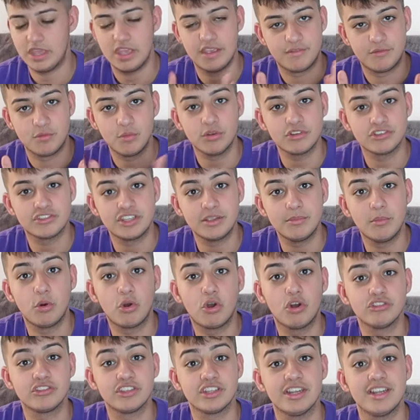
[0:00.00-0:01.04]
If you want to see
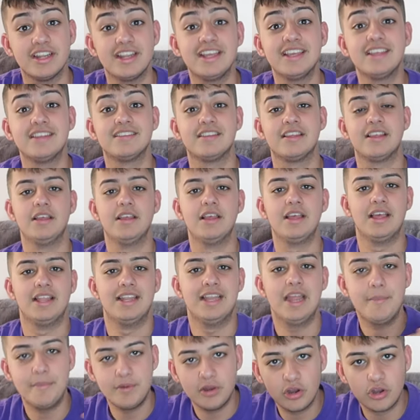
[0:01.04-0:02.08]
more content like this,
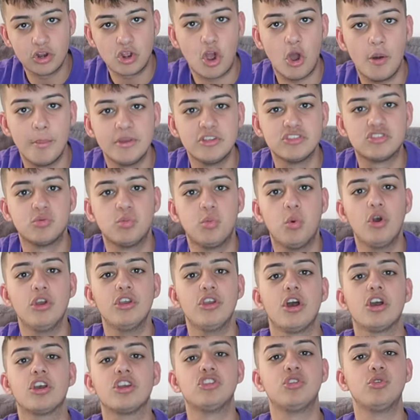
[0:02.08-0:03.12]
let me know in the comments
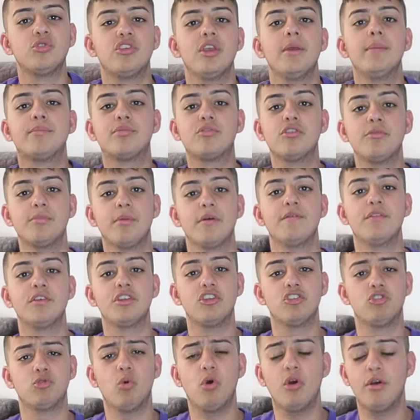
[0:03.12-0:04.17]
what I could do to improve my
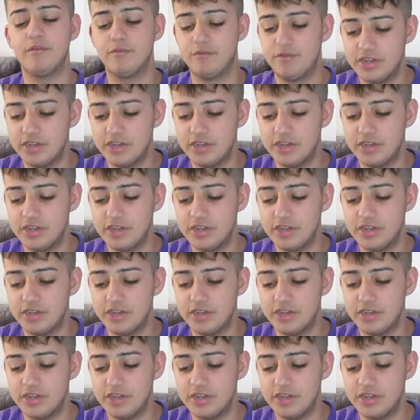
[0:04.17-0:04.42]
videos, what